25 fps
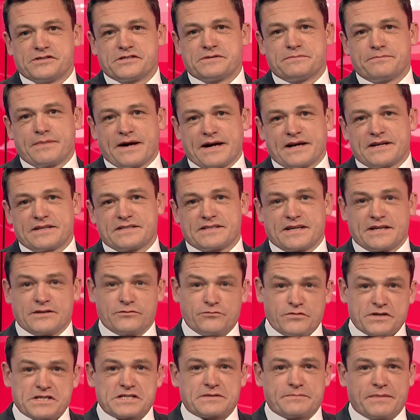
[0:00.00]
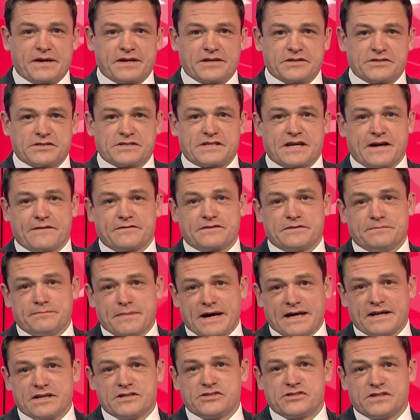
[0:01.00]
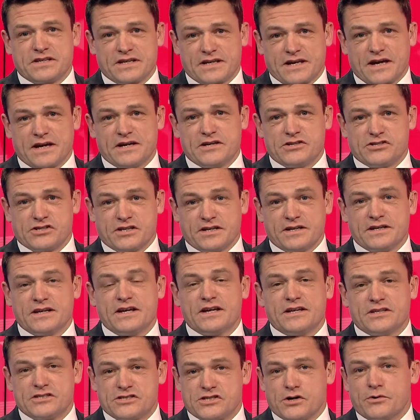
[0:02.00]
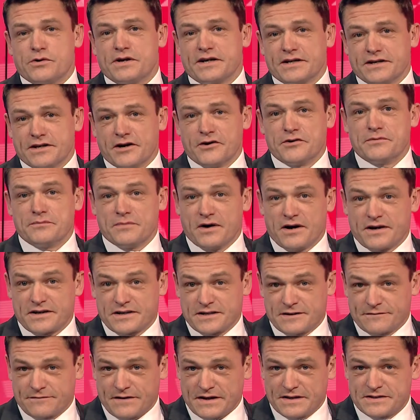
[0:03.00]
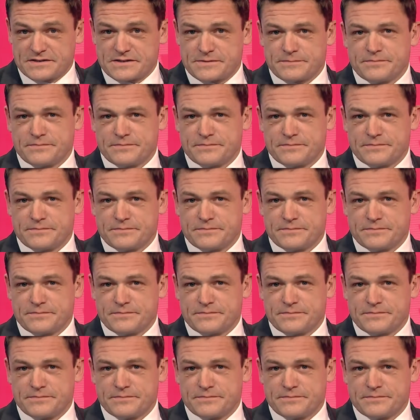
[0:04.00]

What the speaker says: banks and risk managers have to manage and engage in during a known market event.